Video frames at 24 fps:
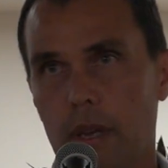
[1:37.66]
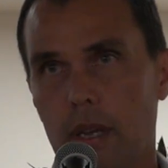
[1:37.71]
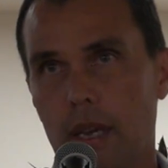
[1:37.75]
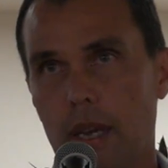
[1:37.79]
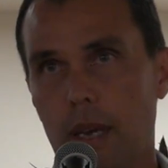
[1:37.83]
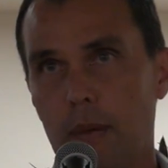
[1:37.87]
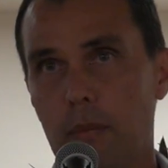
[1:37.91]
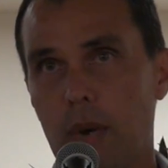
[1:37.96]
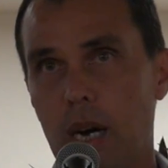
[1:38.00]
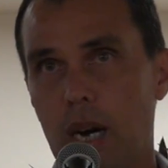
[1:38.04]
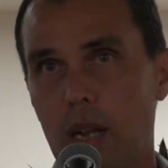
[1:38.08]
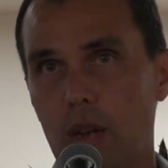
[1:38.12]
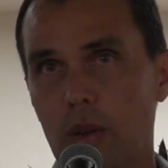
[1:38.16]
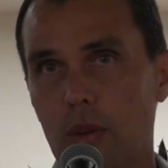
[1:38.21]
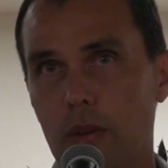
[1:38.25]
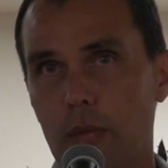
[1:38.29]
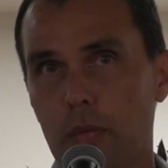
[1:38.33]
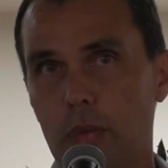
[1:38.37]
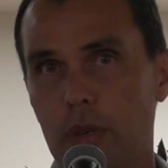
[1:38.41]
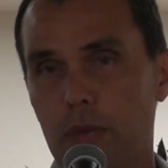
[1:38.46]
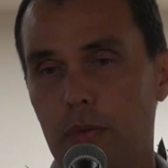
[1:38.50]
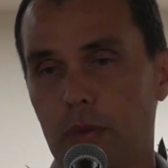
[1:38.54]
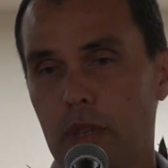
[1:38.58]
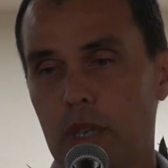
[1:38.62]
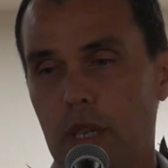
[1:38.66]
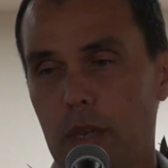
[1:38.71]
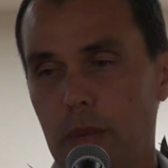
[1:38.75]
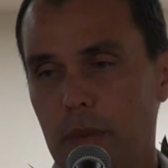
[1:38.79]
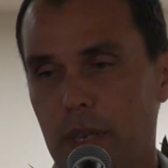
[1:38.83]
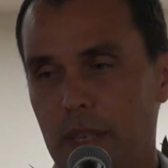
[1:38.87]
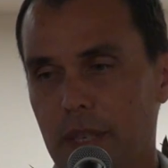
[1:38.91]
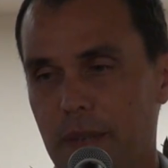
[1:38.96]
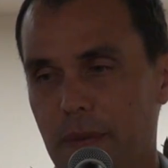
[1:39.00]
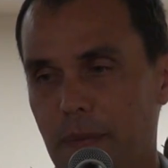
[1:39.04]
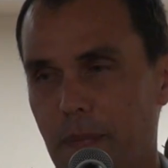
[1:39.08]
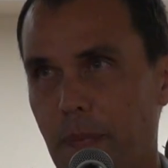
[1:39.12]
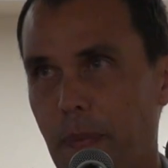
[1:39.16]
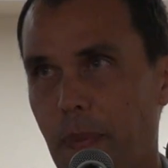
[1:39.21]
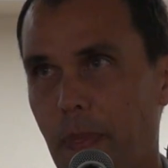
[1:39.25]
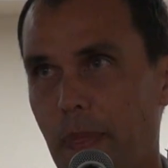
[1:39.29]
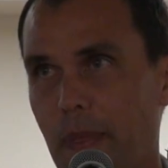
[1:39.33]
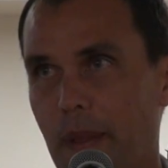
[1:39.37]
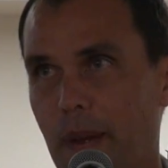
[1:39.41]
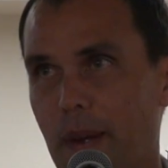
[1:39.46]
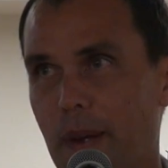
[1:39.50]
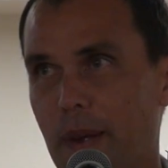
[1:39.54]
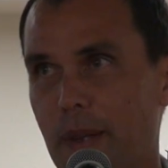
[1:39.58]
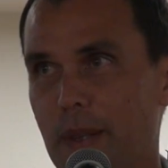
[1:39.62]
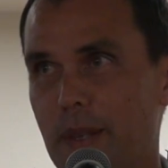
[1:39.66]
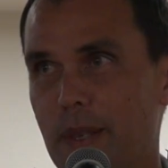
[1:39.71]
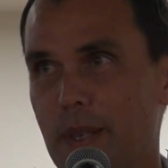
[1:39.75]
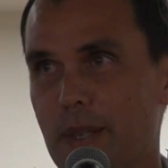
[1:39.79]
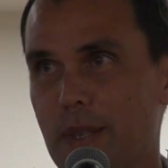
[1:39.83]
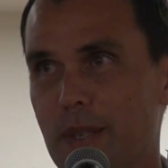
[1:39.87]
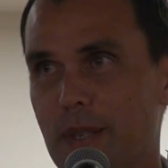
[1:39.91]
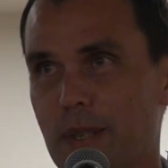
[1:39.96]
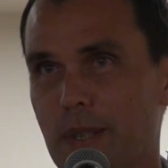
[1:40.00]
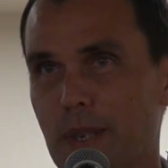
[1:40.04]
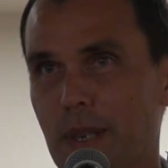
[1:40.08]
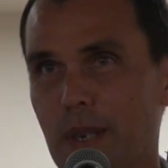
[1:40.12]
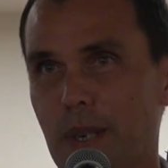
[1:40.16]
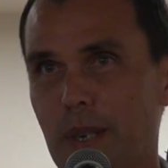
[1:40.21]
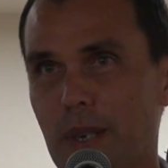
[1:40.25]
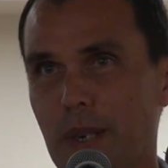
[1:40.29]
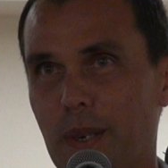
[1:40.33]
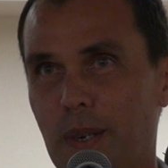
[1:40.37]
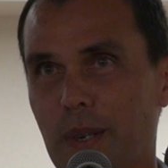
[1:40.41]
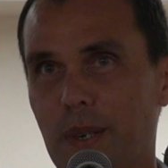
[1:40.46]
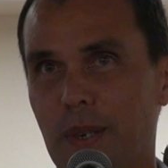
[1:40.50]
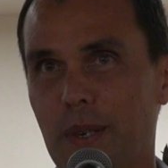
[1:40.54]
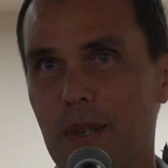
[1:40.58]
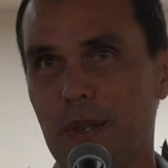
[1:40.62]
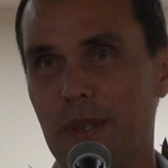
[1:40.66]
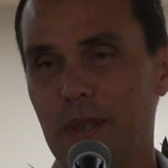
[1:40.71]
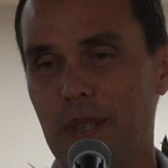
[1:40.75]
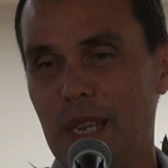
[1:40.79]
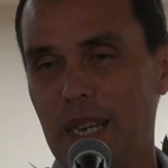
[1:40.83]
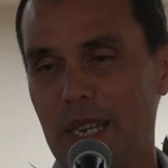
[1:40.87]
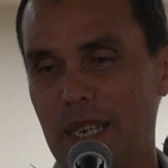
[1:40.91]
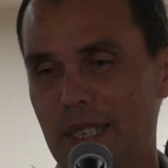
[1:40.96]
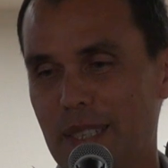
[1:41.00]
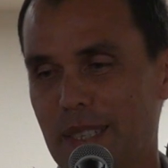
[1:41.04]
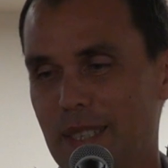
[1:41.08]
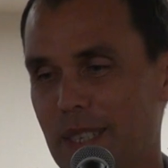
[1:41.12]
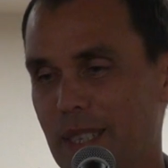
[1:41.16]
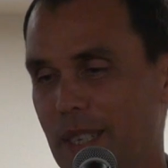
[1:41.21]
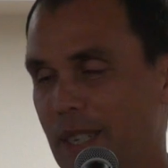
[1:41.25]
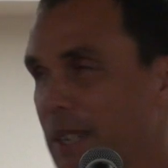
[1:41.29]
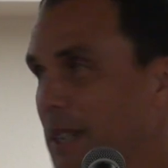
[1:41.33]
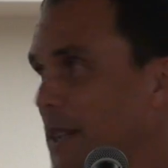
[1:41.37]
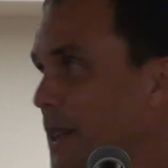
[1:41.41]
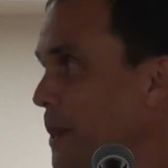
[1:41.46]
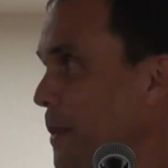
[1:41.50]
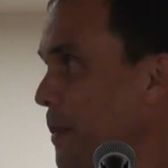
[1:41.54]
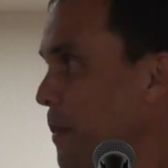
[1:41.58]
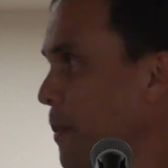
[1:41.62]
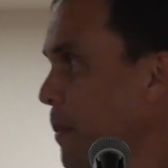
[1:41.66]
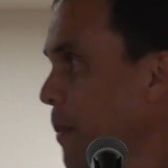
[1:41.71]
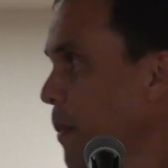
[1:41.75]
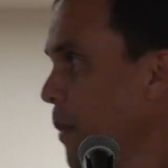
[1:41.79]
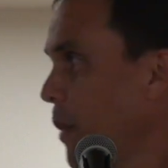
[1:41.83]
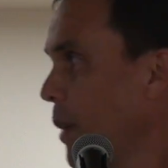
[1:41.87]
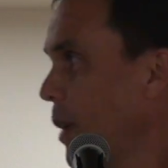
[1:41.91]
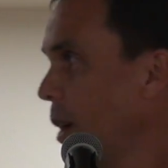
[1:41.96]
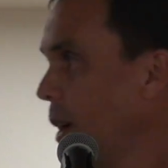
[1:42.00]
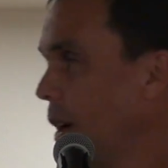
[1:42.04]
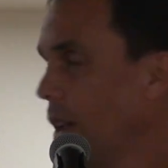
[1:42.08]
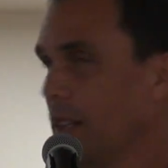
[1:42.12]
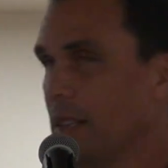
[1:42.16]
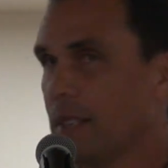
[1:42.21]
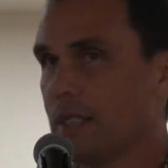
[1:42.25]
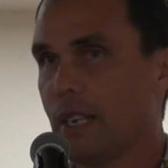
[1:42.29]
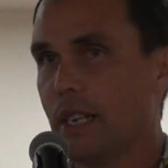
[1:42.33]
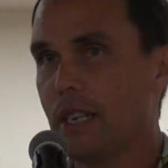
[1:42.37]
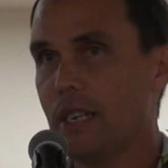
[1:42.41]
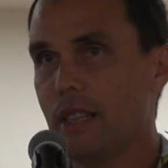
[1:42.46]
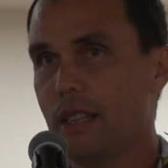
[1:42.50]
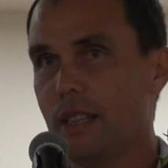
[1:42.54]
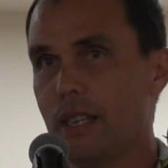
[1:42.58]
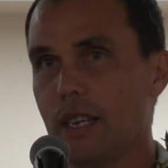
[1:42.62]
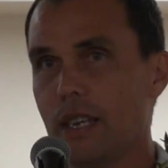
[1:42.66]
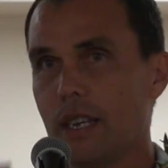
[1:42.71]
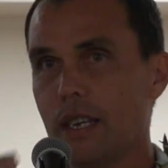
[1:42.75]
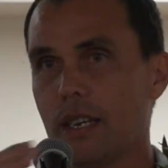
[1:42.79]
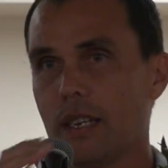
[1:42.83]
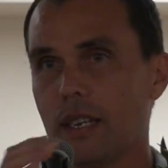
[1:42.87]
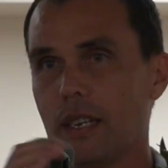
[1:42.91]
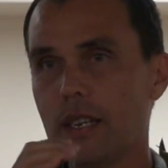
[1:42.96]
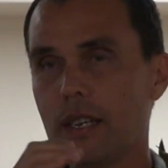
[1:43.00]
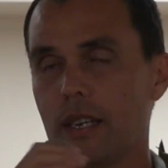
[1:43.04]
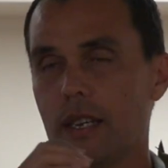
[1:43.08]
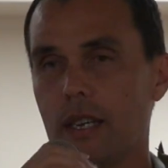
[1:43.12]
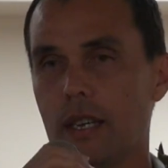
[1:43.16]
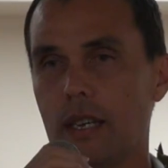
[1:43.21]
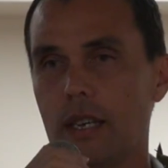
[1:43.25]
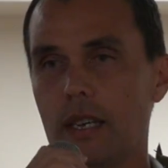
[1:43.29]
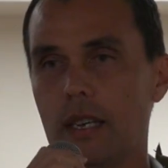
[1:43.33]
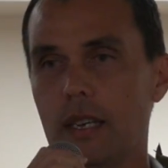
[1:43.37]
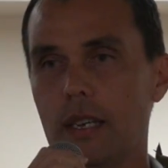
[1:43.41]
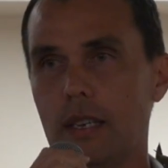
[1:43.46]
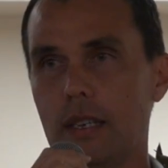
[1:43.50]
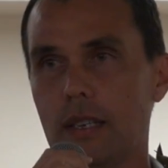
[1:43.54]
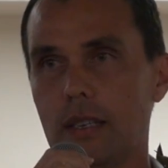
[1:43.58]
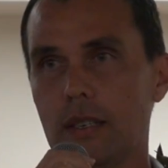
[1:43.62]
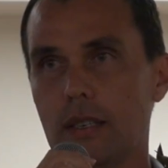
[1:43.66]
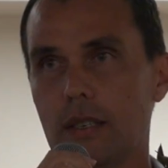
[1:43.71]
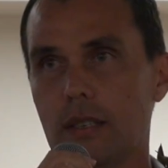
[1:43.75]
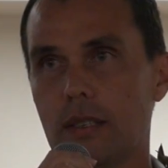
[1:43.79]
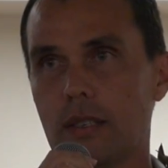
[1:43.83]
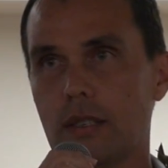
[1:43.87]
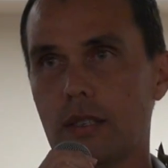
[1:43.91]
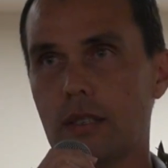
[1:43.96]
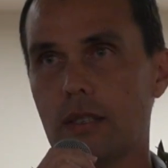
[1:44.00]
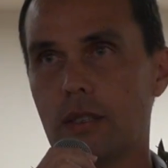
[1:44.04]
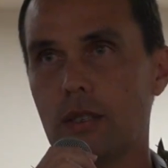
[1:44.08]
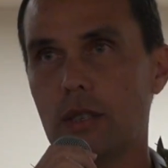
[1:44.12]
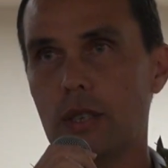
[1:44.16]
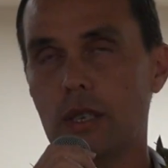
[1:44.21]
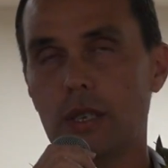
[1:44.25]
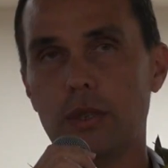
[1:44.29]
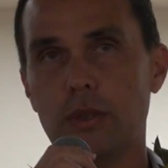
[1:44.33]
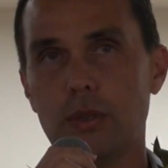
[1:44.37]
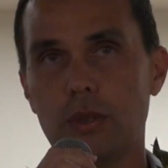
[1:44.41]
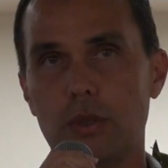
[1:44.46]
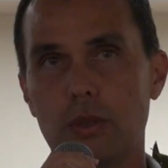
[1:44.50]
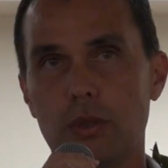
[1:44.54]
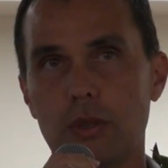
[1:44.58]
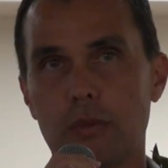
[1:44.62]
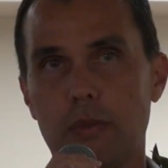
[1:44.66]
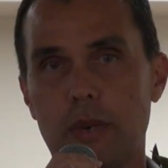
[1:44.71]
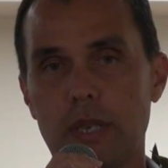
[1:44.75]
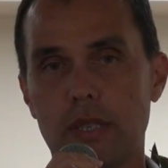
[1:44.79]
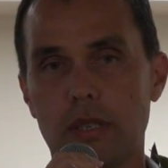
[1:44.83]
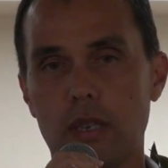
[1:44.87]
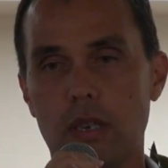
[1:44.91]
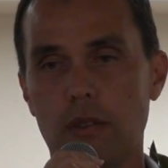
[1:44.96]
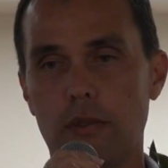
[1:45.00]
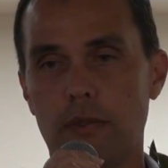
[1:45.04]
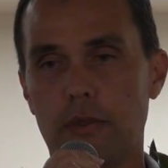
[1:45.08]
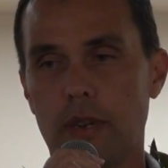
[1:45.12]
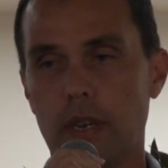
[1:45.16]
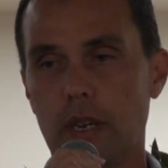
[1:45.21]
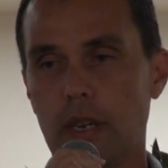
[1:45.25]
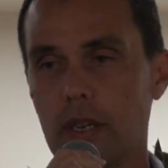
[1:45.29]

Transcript: And mahalo everybody for coming on this night. The second thing is to introduce myself.